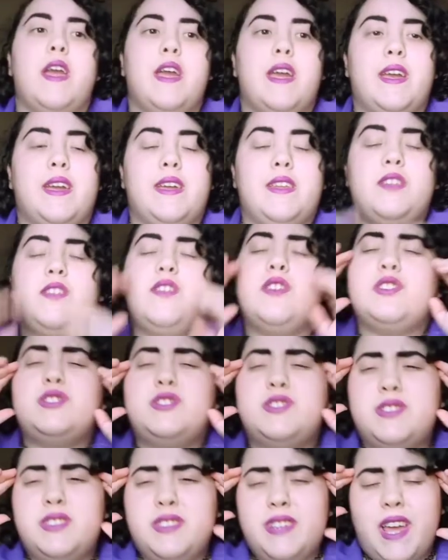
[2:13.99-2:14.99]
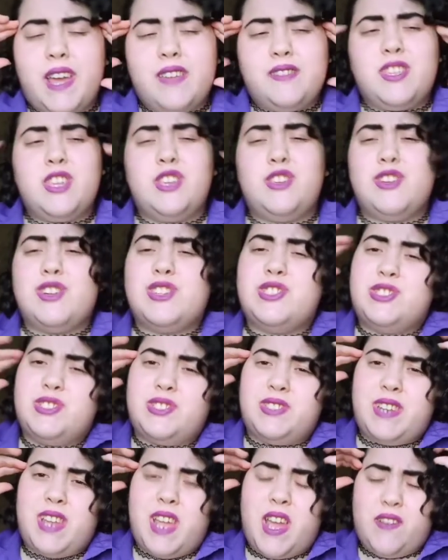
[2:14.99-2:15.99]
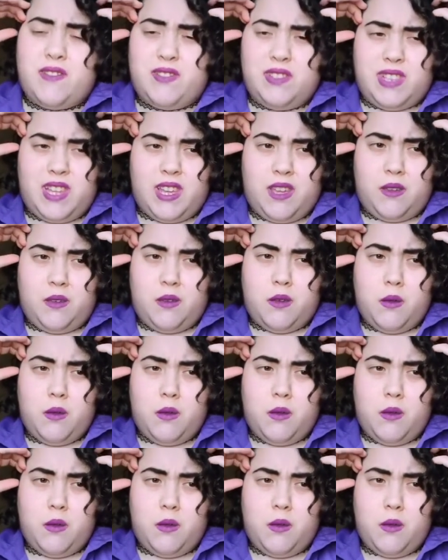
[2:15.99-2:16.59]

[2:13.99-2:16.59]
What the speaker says: And I think you shouldn't have to